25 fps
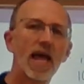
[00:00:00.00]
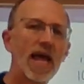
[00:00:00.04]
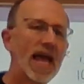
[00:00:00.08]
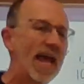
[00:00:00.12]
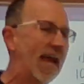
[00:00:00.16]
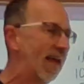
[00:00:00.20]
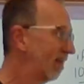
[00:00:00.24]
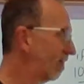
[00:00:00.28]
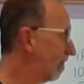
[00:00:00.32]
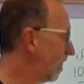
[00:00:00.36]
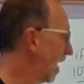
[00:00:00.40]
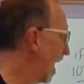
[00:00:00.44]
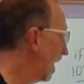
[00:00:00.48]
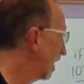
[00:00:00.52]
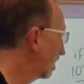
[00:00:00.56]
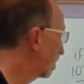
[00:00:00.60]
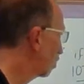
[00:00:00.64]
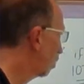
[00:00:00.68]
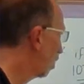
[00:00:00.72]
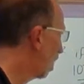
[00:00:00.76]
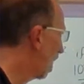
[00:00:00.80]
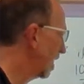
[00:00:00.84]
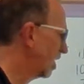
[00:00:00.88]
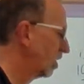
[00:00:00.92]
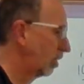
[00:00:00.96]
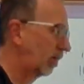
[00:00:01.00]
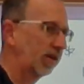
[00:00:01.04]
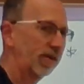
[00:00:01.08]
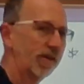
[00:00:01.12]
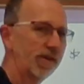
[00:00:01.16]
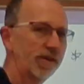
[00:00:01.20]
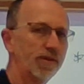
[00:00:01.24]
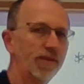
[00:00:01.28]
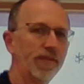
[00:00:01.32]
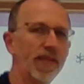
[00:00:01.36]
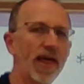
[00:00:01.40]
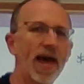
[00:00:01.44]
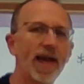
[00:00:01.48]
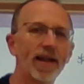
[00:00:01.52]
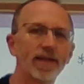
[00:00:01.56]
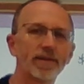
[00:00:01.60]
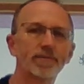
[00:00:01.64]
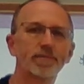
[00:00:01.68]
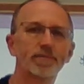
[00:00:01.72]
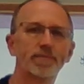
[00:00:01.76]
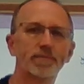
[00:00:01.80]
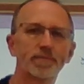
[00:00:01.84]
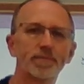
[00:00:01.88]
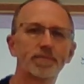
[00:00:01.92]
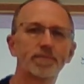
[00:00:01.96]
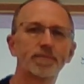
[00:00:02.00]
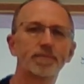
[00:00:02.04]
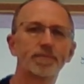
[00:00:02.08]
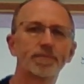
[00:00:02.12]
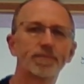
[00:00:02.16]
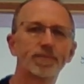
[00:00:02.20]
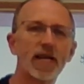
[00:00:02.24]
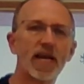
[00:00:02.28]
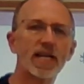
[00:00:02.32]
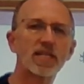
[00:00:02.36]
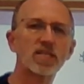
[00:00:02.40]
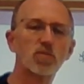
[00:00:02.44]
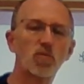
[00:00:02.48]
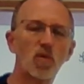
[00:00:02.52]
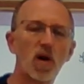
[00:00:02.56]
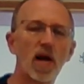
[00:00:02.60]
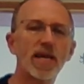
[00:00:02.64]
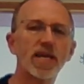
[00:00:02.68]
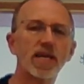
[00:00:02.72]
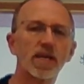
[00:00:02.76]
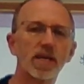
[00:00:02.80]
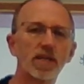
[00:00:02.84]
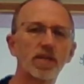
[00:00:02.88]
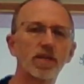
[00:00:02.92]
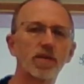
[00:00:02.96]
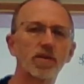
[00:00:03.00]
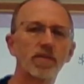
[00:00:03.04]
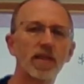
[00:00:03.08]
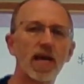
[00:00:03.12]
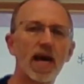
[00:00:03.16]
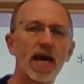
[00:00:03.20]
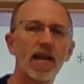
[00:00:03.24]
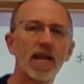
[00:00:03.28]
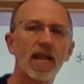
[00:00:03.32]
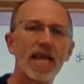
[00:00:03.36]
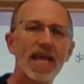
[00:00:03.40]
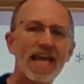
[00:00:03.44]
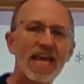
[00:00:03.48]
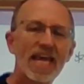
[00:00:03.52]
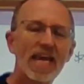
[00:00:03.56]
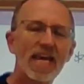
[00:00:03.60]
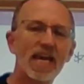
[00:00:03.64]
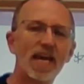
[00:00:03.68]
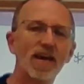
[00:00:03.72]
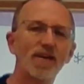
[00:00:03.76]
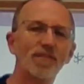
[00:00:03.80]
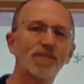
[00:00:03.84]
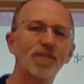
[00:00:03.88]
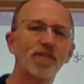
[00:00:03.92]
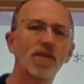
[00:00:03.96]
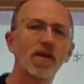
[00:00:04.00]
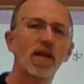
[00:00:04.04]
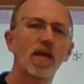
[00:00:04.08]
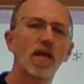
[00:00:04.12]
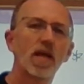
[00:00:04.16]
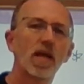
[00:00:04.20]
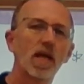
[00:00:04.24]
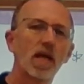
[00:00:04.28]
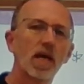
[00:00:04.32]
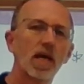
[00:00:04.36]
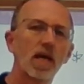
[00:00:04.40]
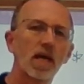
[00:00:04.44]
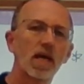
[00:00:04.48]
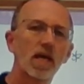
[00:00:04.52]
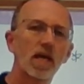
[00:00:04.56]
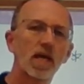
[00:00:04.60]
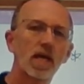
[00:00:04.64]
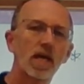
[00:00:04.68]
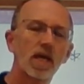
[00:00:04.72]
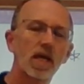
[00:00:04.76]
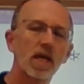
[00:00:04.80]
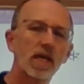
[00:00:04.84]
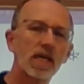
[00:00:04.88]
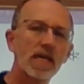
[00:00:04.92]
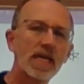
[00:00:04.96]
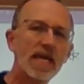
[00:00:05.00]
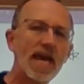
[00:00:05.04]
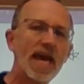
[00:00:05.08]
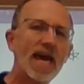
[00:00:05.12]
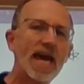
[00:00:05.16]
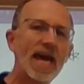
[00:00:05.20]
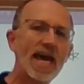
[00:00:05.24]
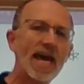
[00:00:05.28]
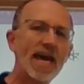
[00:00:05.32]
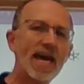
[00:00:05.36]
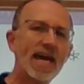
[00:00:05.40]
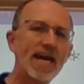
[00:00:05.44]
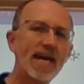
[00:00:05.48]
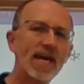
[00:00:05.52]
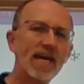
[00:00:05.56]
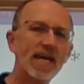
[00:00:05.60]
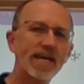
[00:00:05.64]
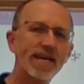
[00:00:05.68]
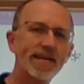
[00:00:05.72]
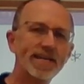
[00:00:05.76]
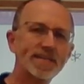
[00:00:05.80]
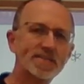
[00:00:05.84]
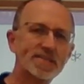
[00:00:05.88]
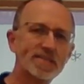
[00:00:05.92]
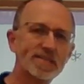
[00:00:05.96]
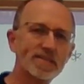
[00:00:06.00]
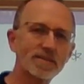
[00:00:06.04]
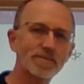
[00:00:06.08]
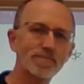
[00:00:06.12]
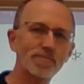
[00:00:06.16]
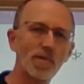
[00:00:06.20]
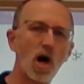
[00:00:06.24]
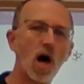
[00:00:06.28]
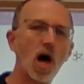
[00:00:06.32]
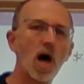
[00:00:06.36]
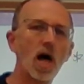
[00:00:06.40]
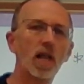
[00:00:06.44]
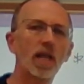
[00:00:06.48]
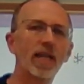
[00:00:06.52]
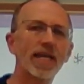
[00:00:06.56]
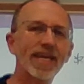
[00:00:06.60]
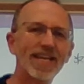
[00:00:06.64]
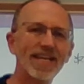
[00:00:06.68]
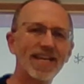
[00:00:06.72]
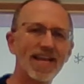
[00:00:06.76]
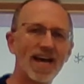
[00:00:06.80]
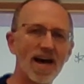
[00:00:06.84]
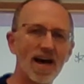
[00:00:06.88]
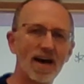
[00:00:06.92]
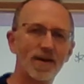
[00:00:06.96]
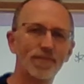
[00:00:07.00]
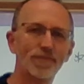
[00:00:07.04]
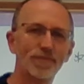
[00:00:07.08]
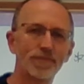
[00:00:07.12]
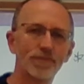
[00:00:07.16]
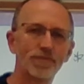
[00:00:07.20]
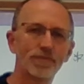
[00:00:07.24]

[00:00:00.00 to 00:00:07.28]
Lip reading: And that's why you can do that. That's why you can do that. If K is small enough,